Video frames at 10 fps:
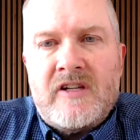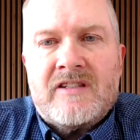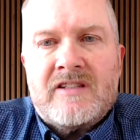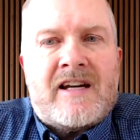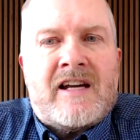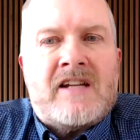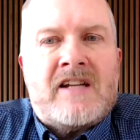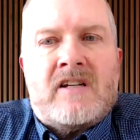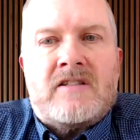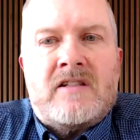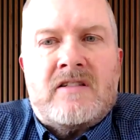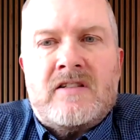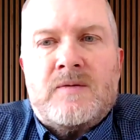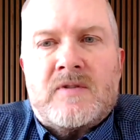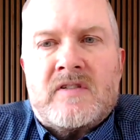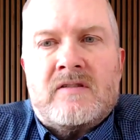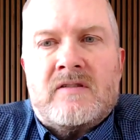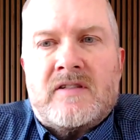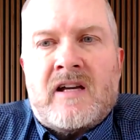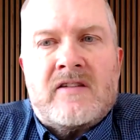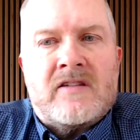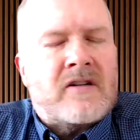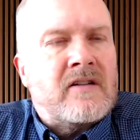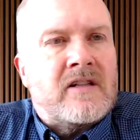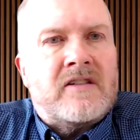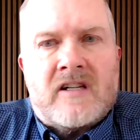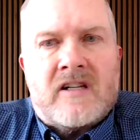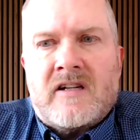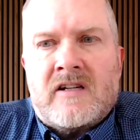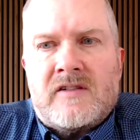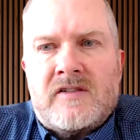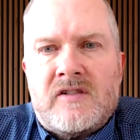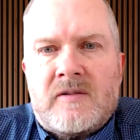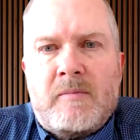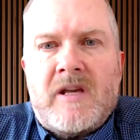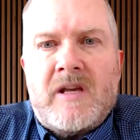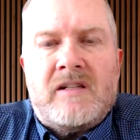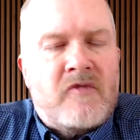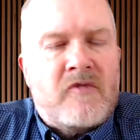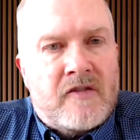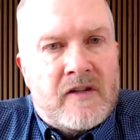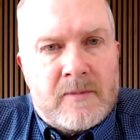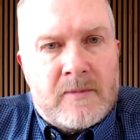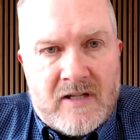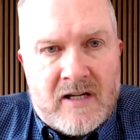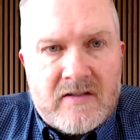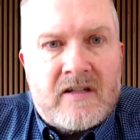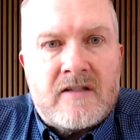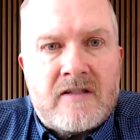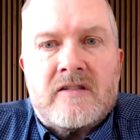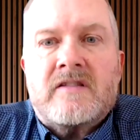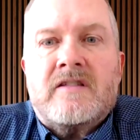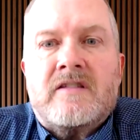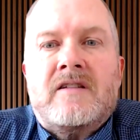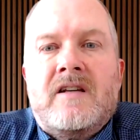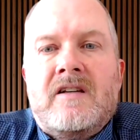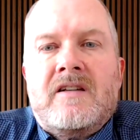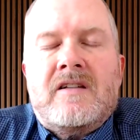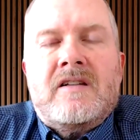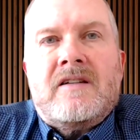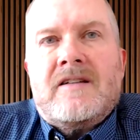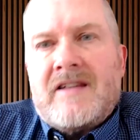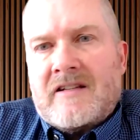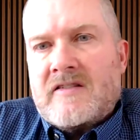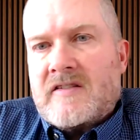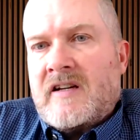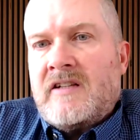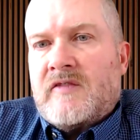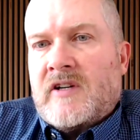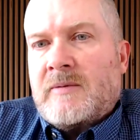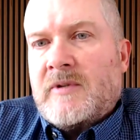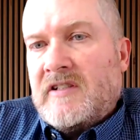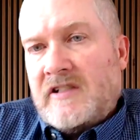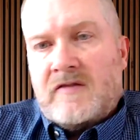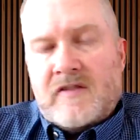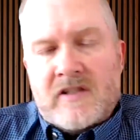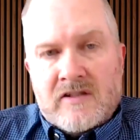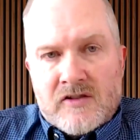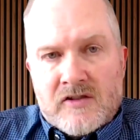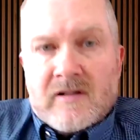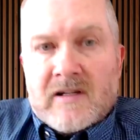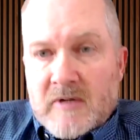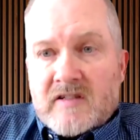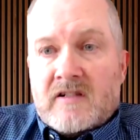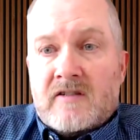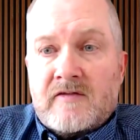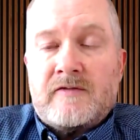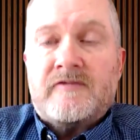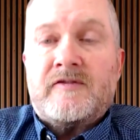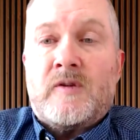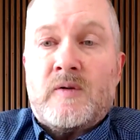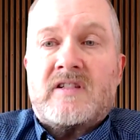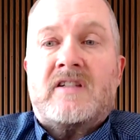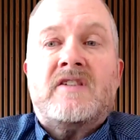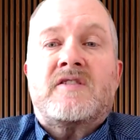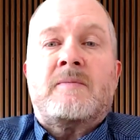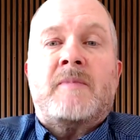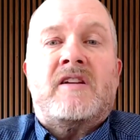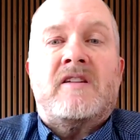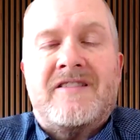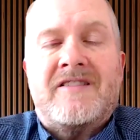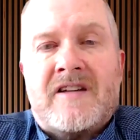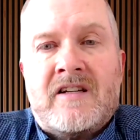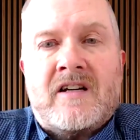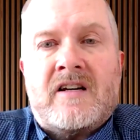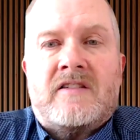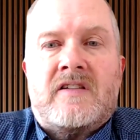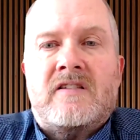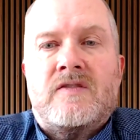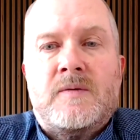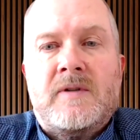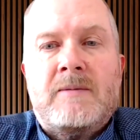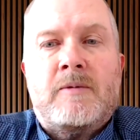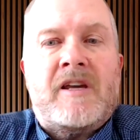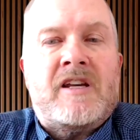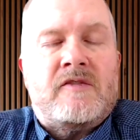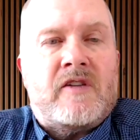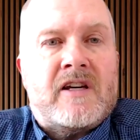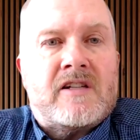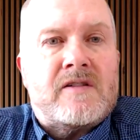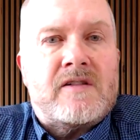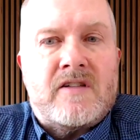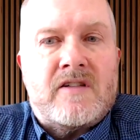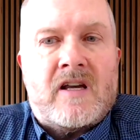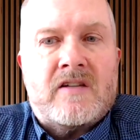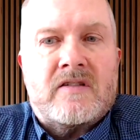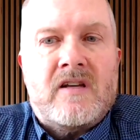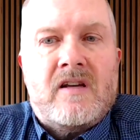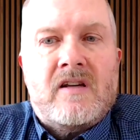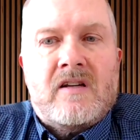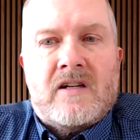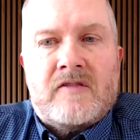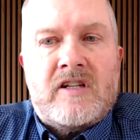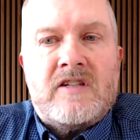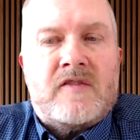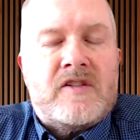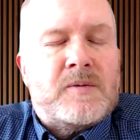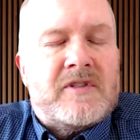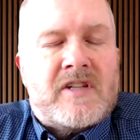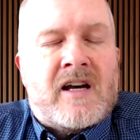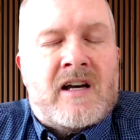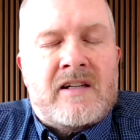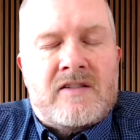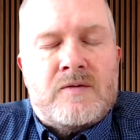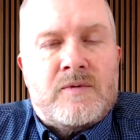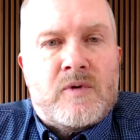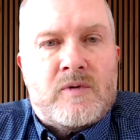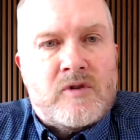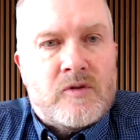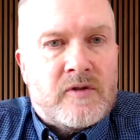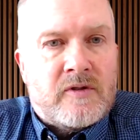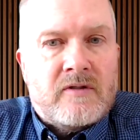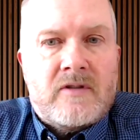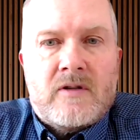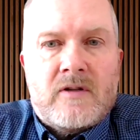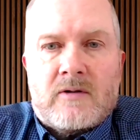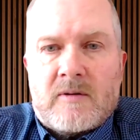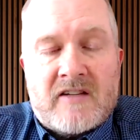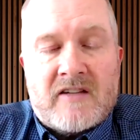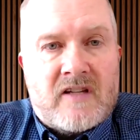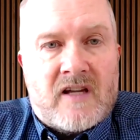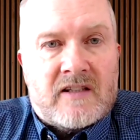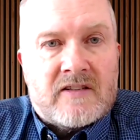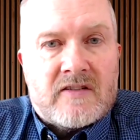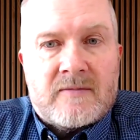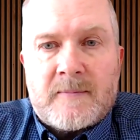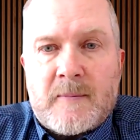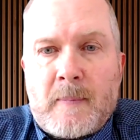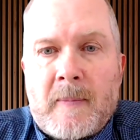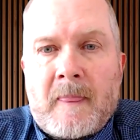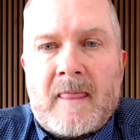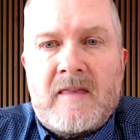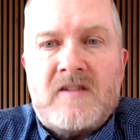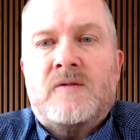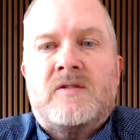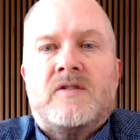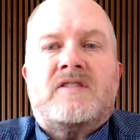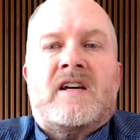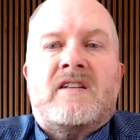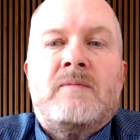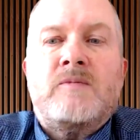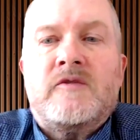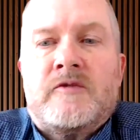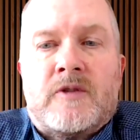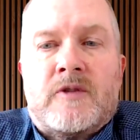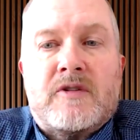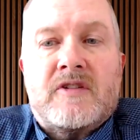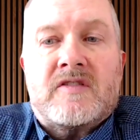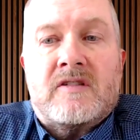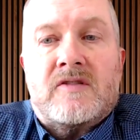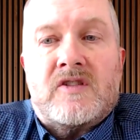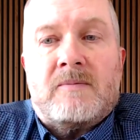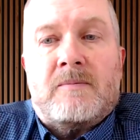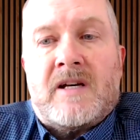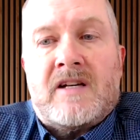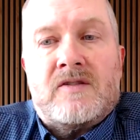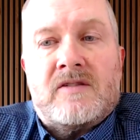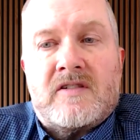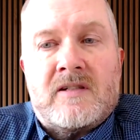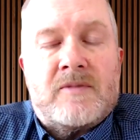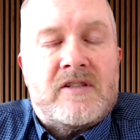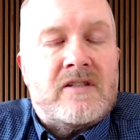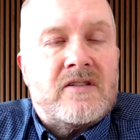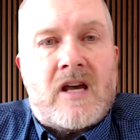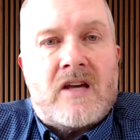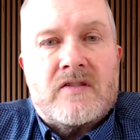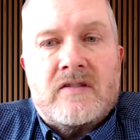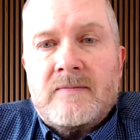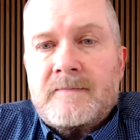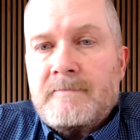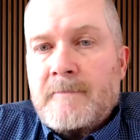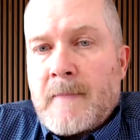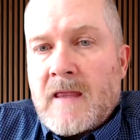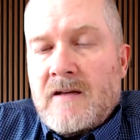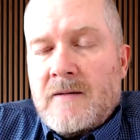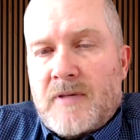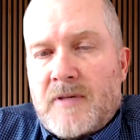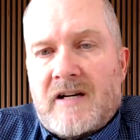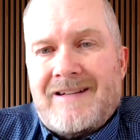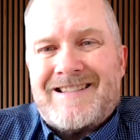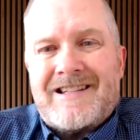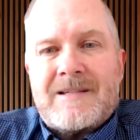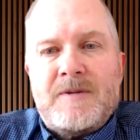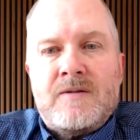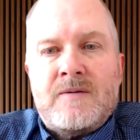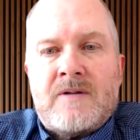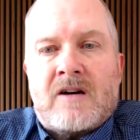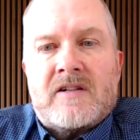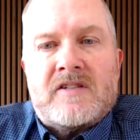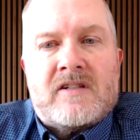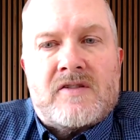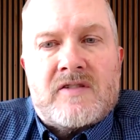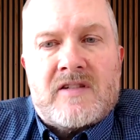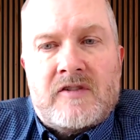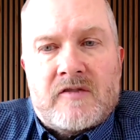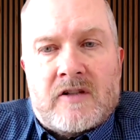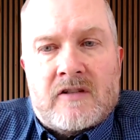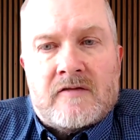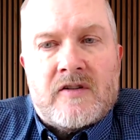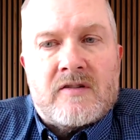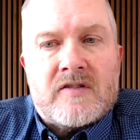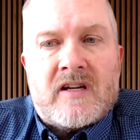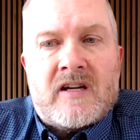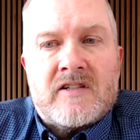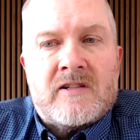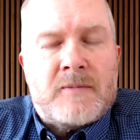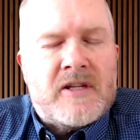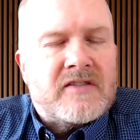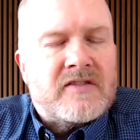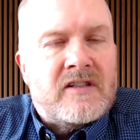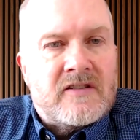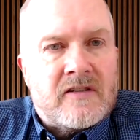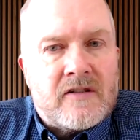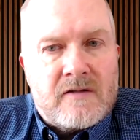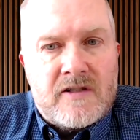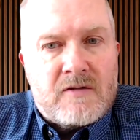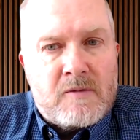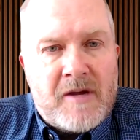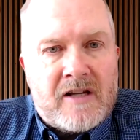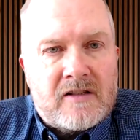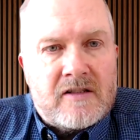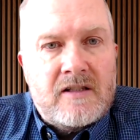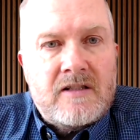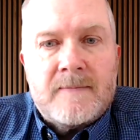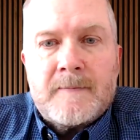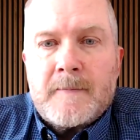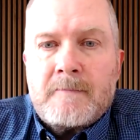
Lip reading: fitting the logic content into a single die of the targeted technology's many available die sizes. In that design environment, a DFT engineer like myself focused on instrumenting the design content to enable manufacturing test of an individual die to a known good or bad status. These known good die then move forward to single chip module assembly and test. But as XPU architectures have evolved, their size and complexity has increased dramatically.